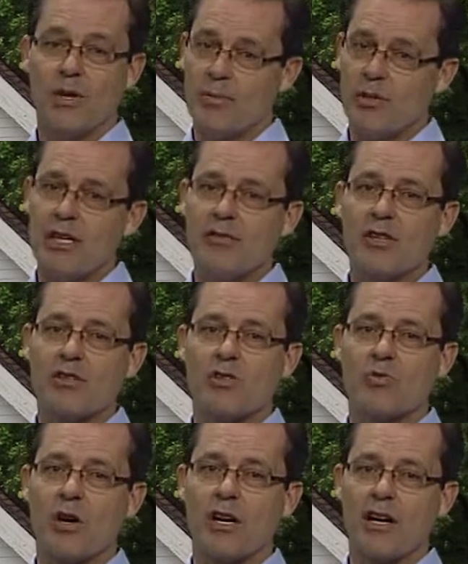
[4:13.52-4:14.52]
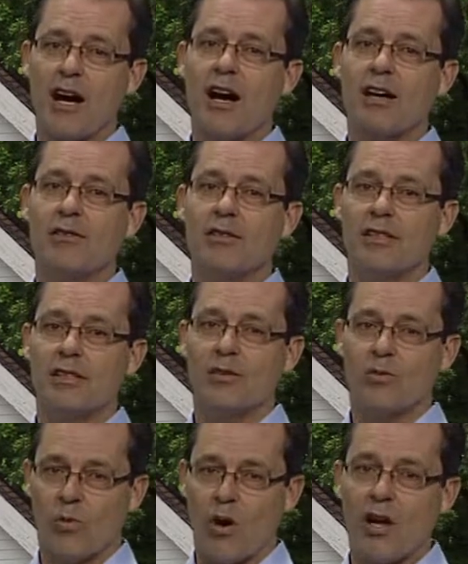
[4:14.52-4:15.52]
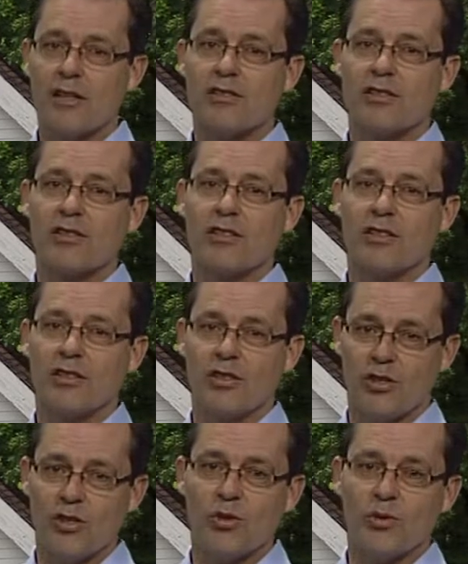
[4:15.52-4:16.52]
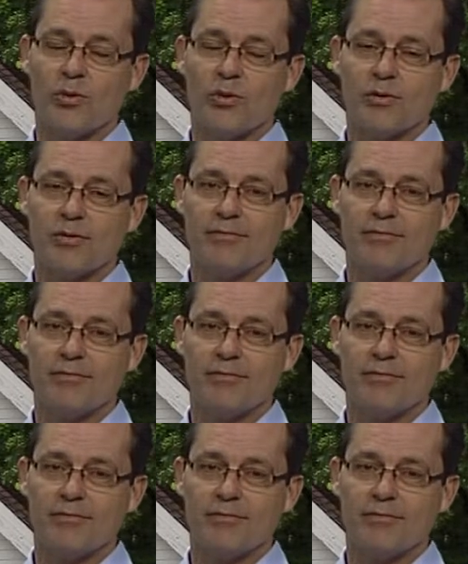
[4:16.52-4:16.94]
We believe this is where God wants you.